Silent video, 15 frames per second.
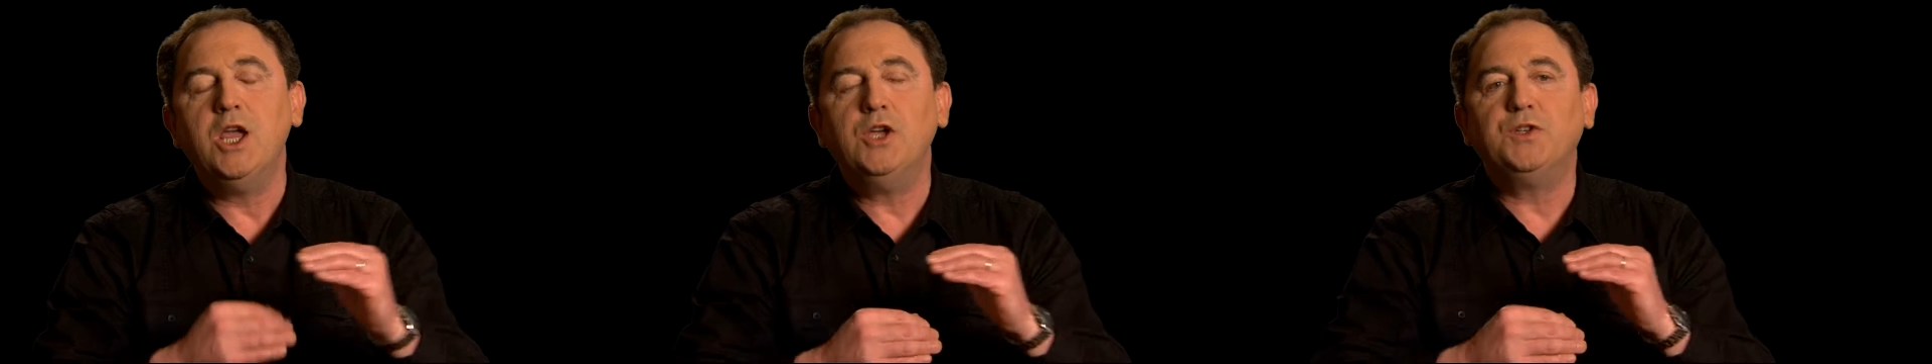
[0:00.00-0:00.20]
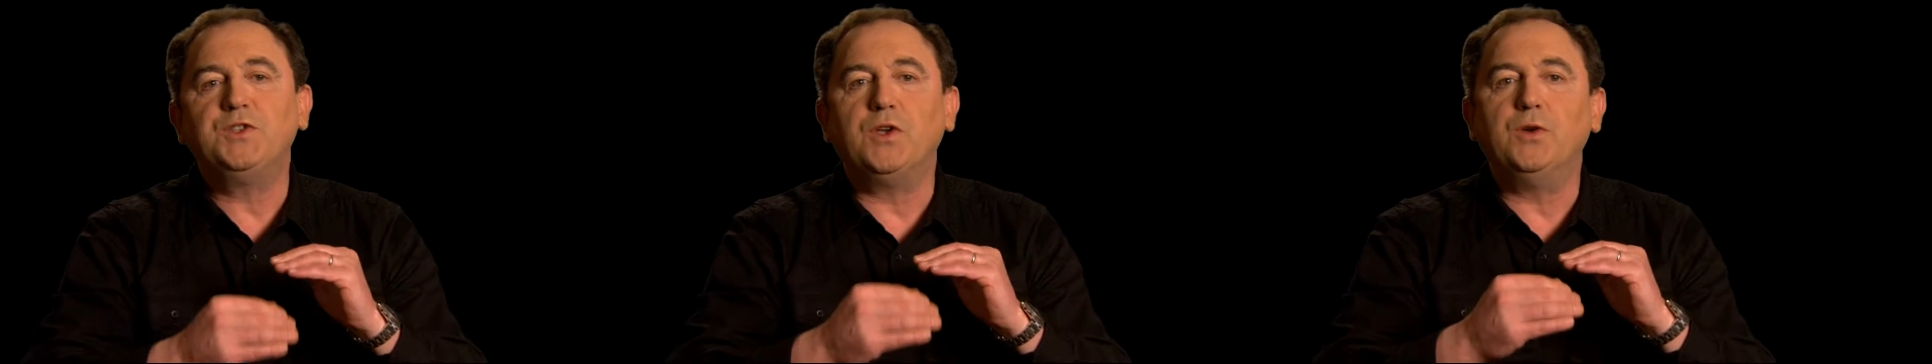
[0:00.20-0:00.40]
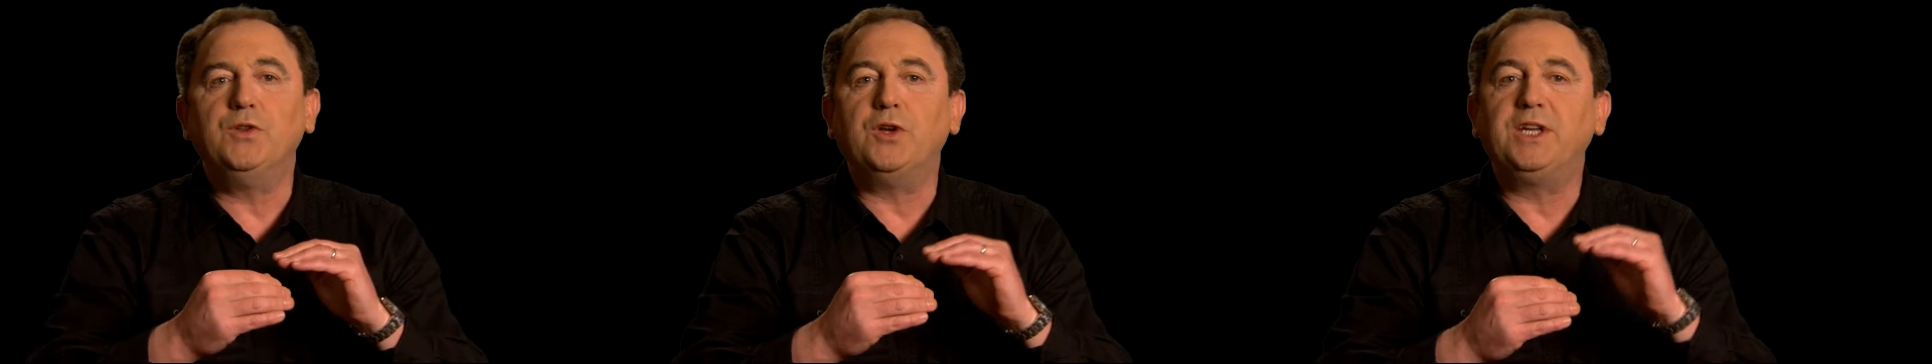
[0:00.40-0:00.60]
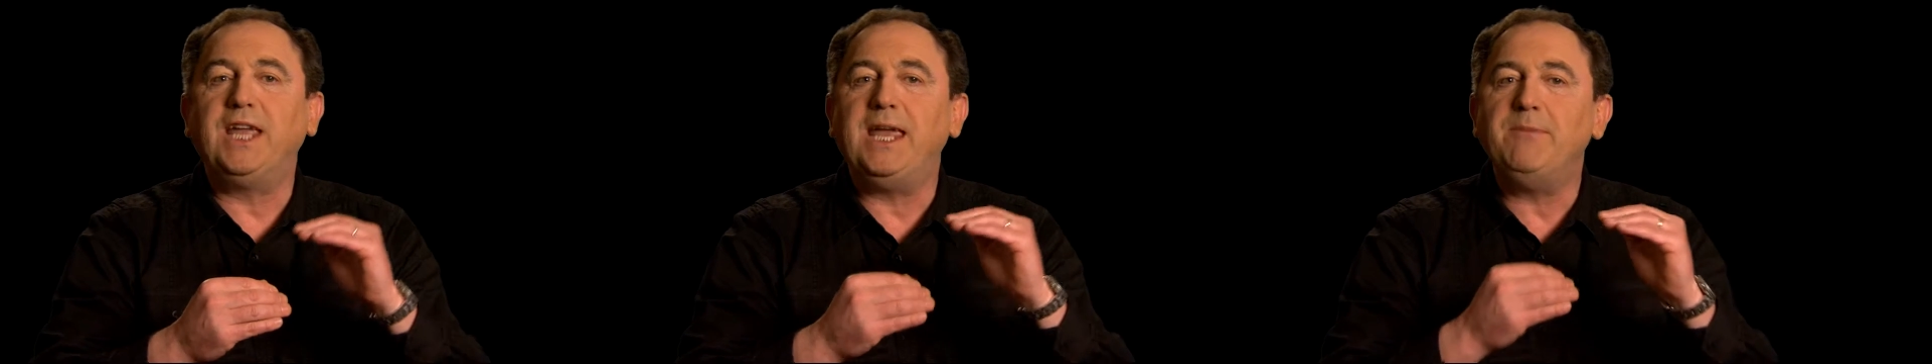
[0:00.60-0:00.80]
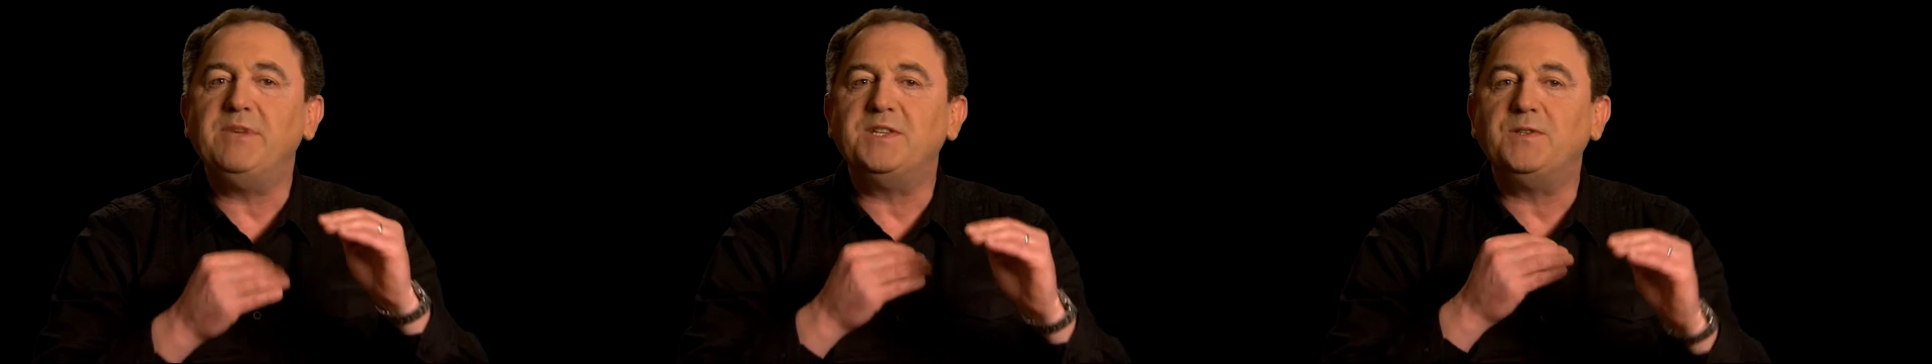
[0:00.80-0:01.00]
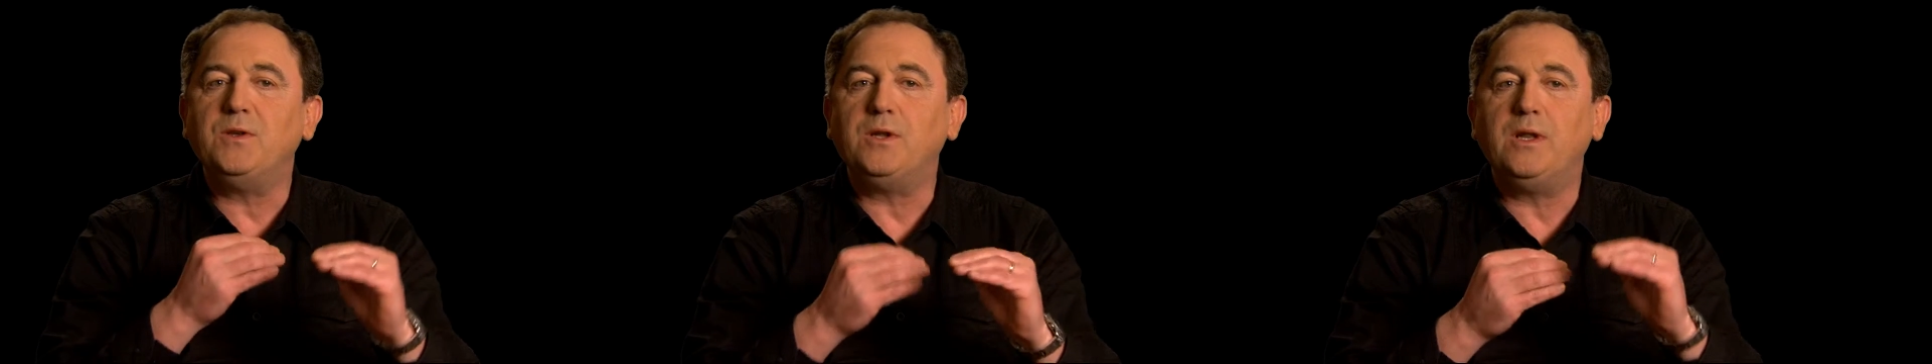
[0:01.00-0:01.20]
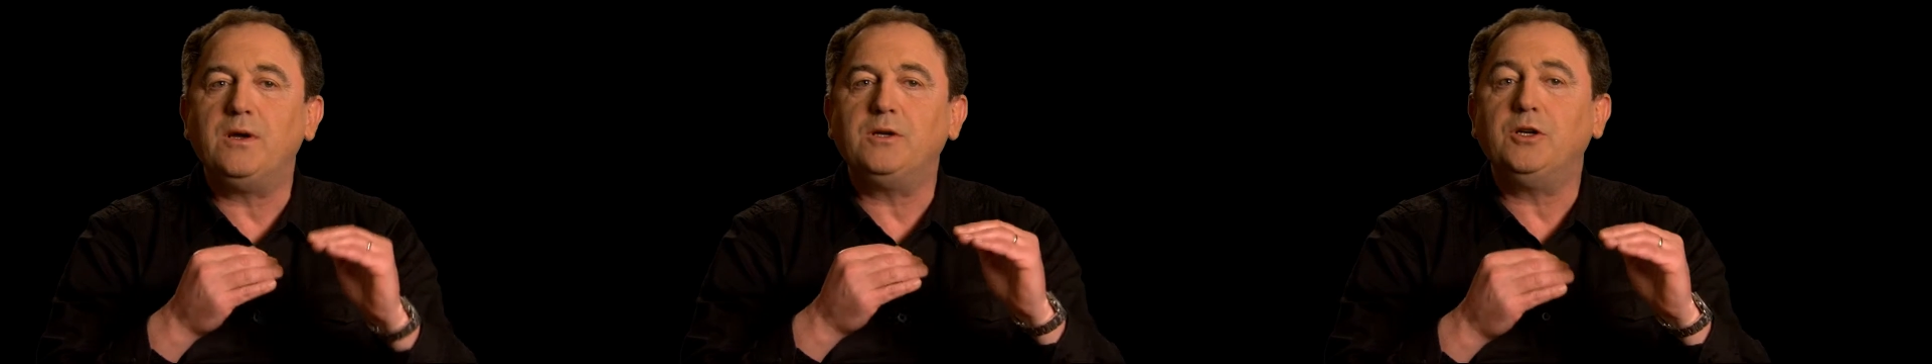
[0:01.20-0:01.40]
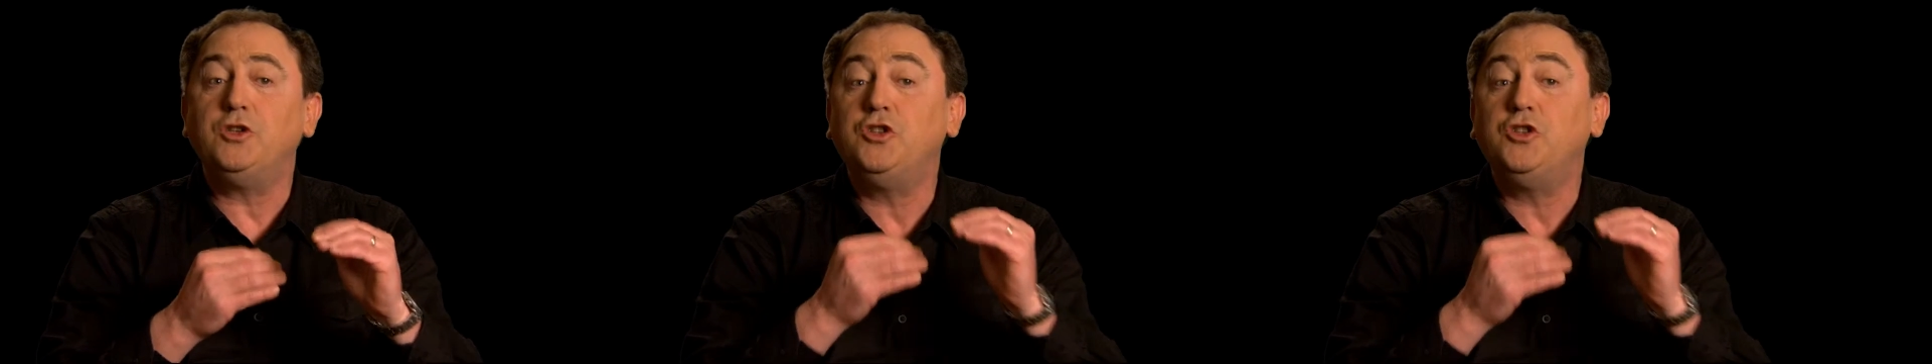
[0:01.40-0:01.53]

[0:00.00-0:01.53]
So the game is no longer